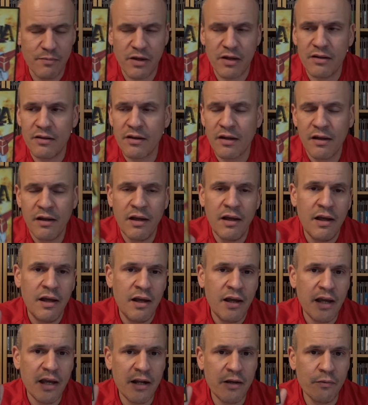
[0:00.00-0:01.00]
in.
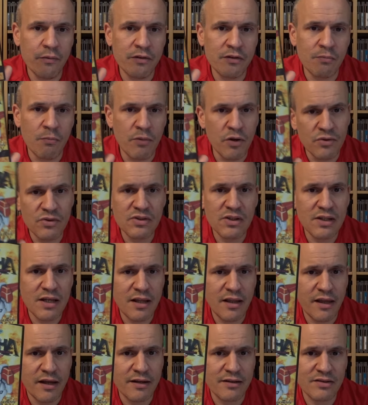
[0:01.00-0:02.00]
And it was mostly
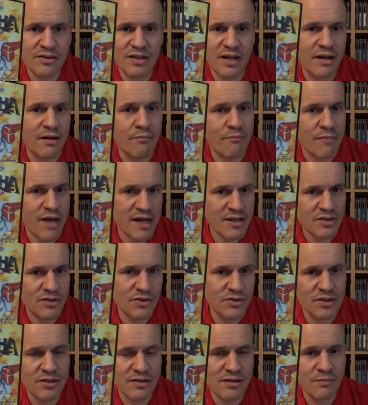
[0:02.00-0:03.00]
like Sega Master
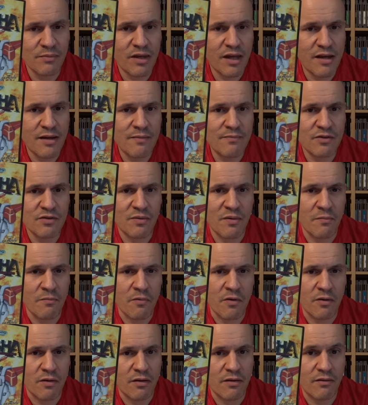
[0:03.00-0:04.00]
System games from
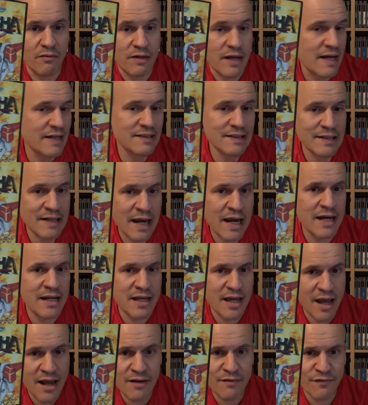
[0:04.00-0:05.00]

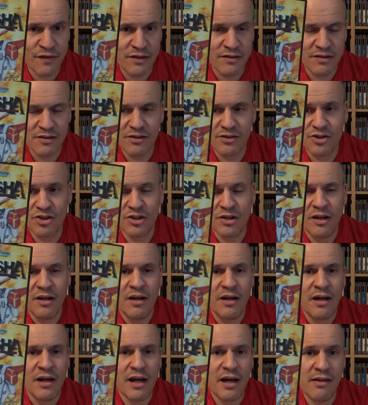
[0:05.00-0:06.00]
1988 vintage.
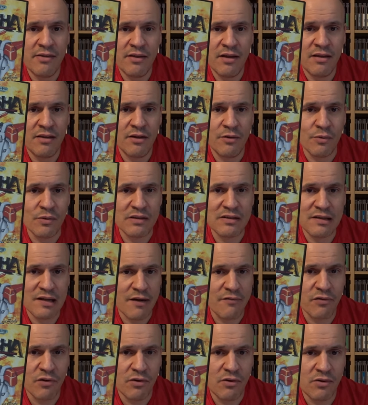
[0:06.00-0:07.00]
And then there were
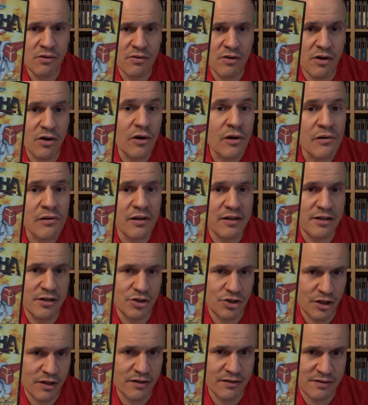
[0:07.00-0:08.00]
several early
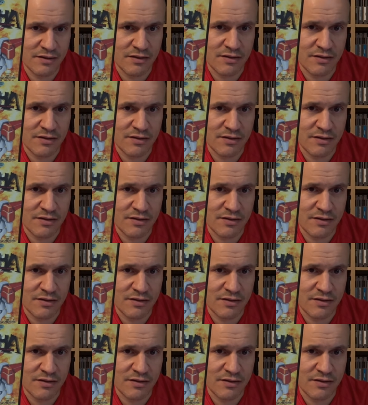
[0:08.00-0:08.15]
Genesis